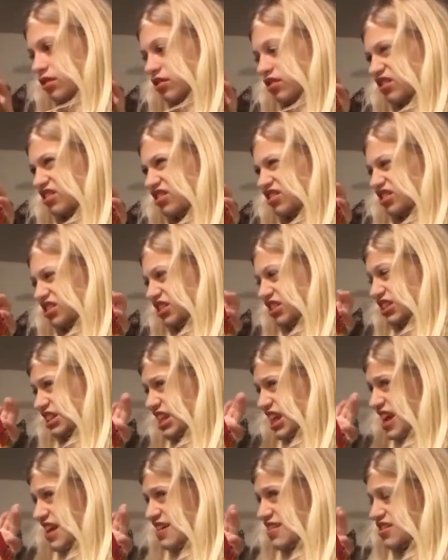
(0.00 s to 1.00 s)
filmed it
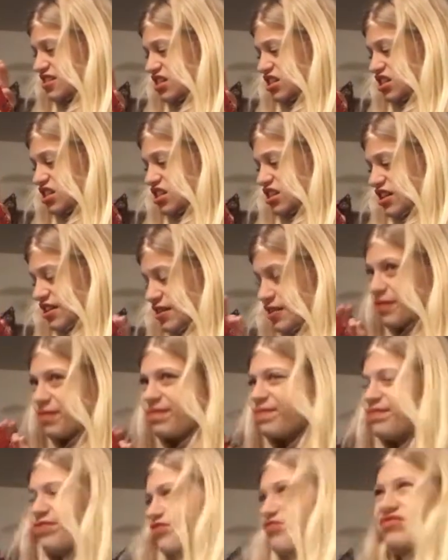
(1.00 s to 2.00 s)
and this
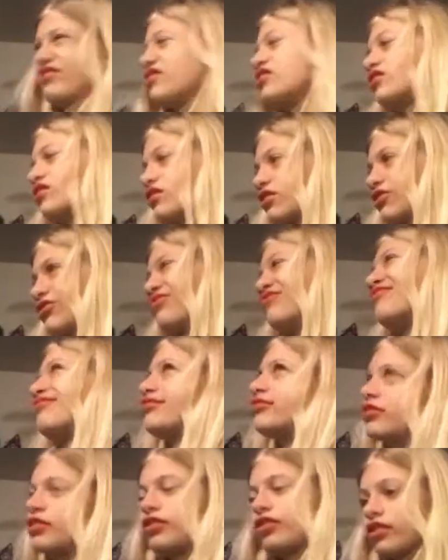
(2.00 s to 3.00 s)
is
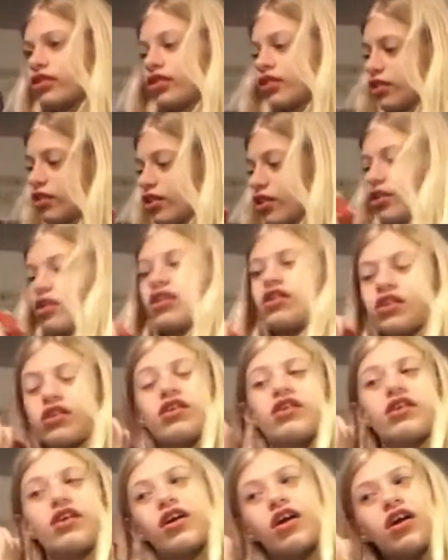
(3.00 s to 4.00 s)
because uh, you've
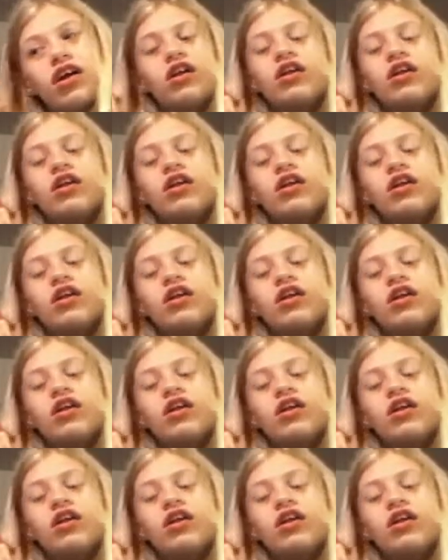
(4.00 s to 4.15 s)
already